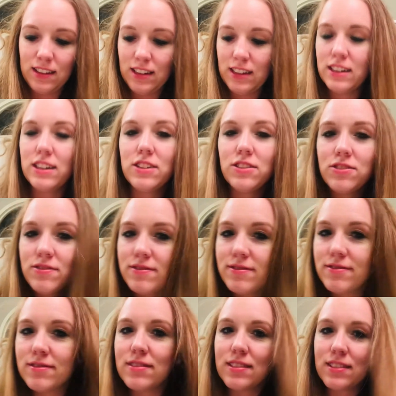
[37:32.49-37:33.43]
you know,
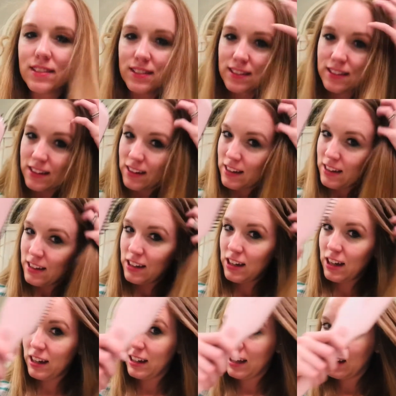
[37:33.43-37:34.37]

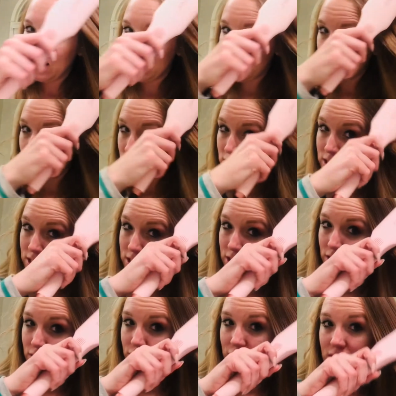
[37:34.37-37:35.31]
gotta get a little used
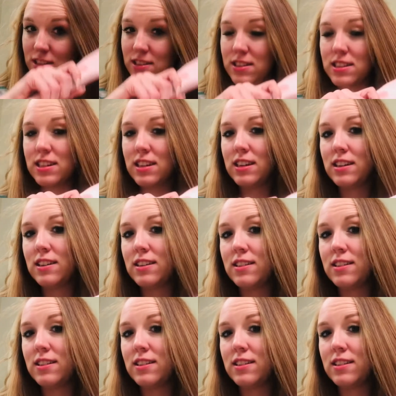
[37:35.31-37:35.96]
to it first.